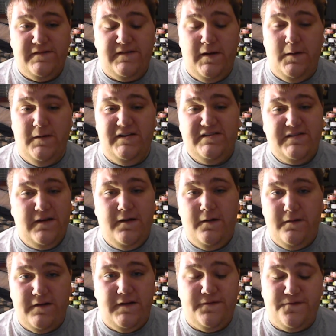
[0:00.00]
So it's
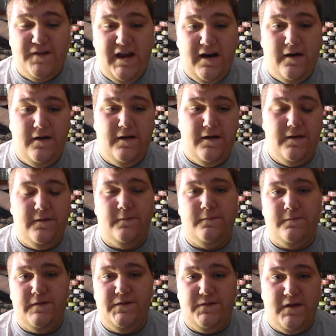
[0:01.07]
only fair to
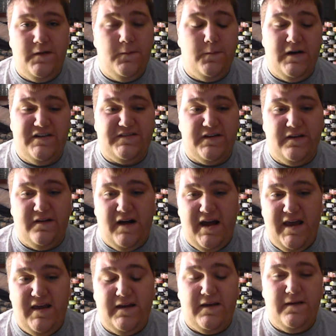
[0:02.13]
review what you
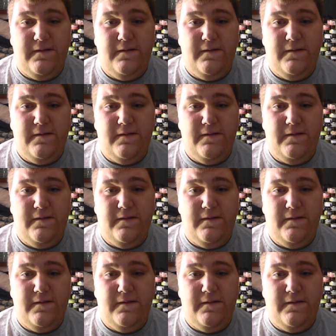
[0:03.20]
like,